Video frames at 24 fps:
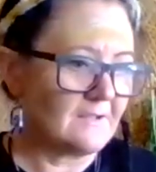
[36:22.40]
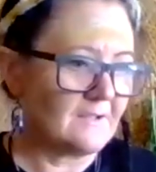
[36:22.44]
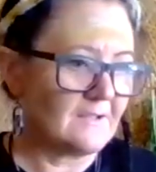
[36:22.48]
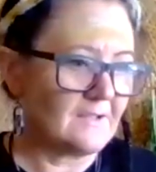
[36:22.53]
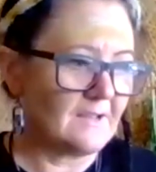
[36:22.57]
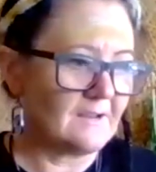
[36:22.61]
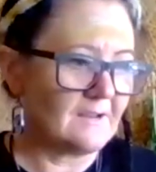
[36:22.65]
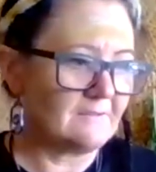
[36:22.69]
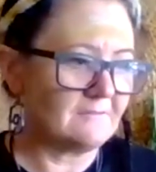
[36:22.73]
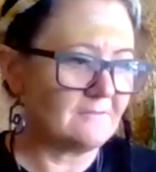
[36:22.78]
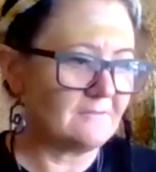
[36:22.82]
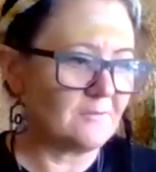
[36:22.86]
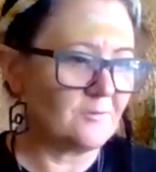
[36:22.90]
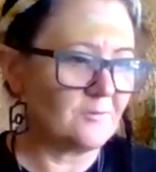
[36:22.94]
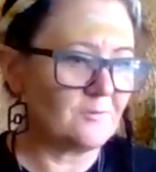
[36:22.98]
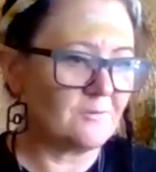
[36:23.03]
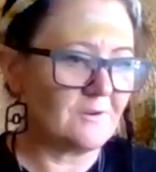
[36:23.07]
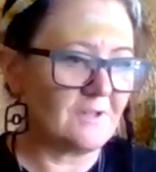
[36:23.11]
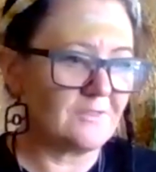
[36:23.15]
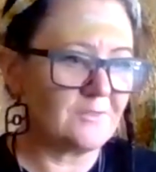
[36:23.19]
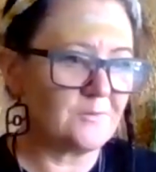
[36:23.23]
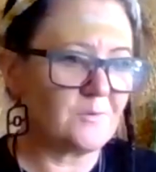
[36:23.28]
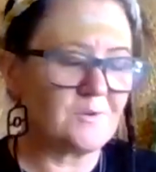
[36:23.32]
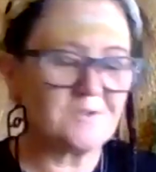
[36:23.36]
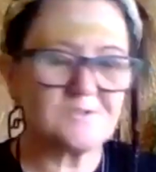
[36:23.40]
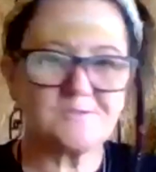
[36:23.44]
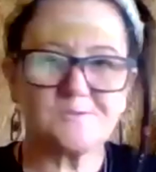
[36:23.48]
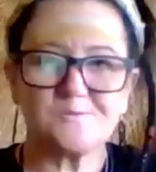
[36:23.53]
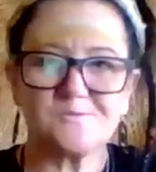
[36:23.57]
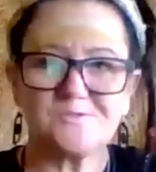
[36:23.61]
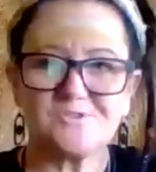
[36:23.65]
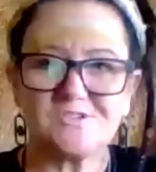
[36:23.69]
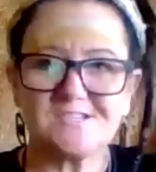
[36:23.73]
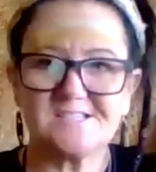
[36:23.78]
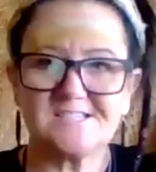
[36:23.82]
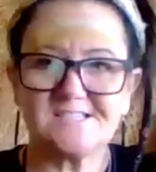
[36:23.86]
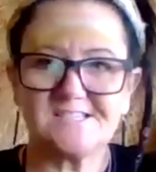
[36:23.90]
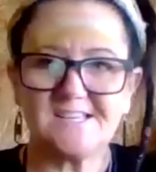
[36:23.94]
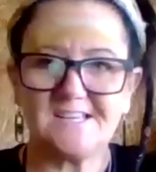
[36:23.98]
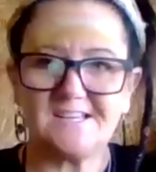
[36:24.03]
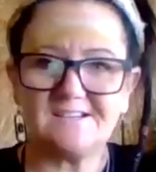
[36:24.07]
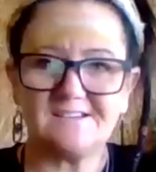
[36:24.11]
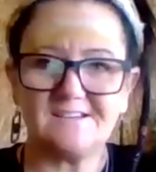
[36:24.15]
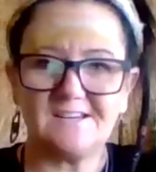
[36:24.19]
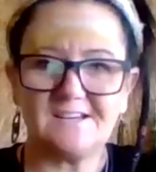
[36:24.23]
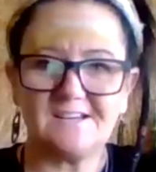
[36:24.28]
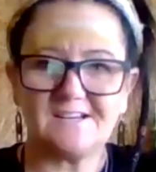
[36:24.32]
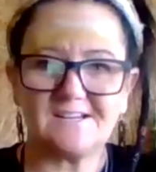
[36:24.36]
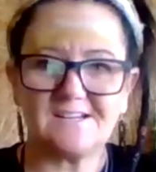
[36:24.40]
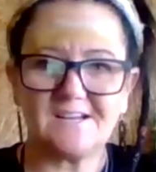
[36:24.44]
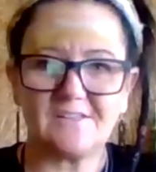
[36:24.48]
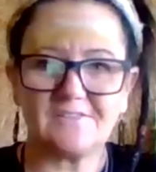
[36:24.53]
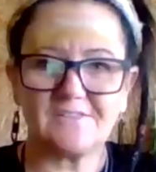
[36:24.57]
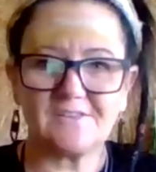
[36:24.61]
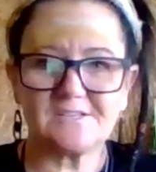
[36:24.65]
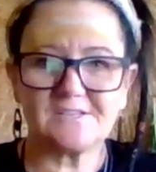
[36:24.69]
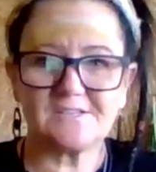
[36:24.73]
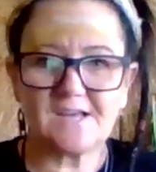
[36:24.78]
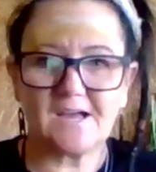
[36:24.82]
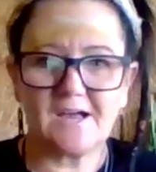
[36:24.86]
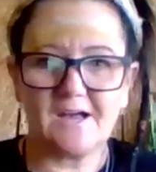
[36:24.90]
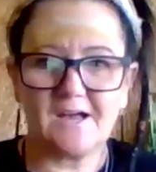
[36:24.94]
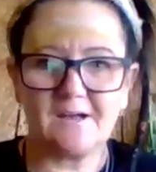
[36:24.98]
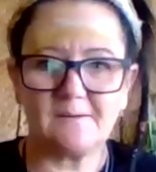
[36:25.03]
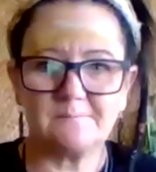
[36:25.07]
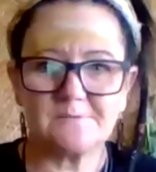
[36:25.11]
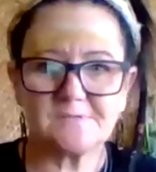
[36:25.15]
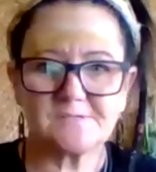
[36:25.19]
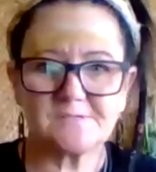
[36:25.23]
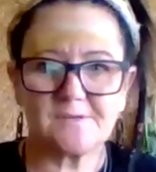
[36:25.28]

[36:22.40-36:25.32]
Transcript: and or otherwise i will just sit in another tub.